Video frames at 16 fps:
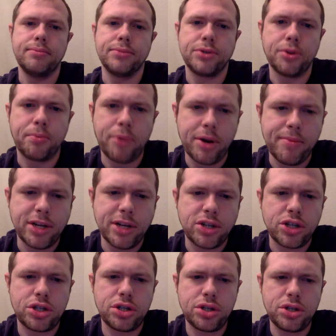So pretty
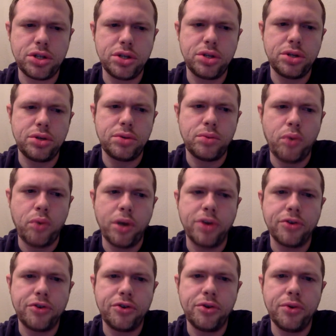much what
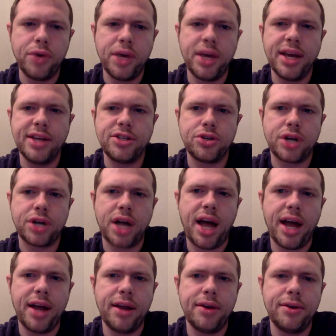you're doing is you're
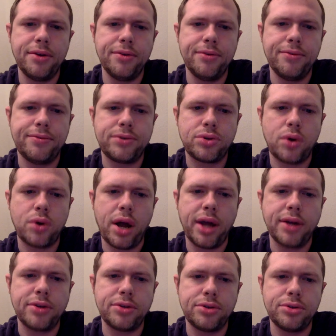kind of
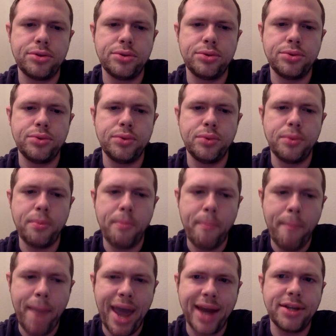trying to
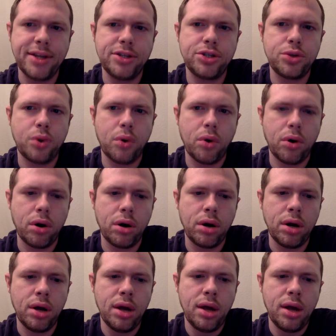manage your